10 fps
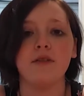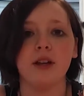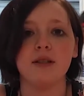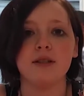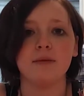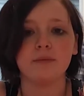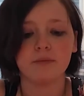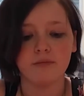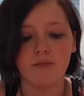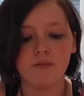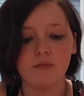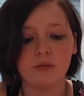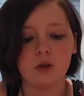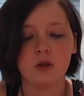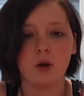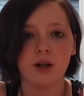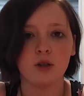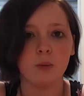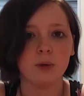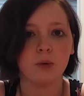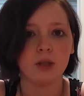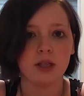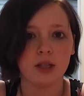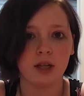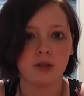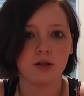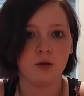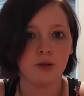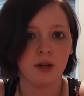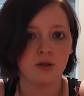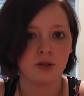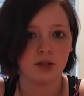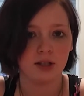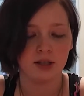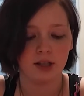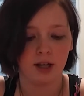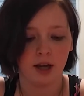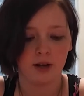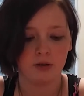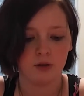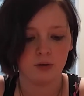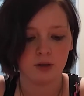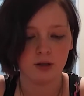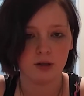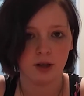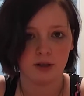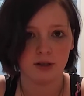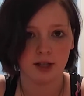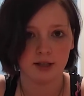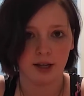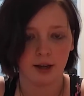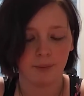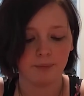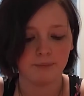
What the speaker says: days. So October 26, 2016, I got induced at 6 a.m.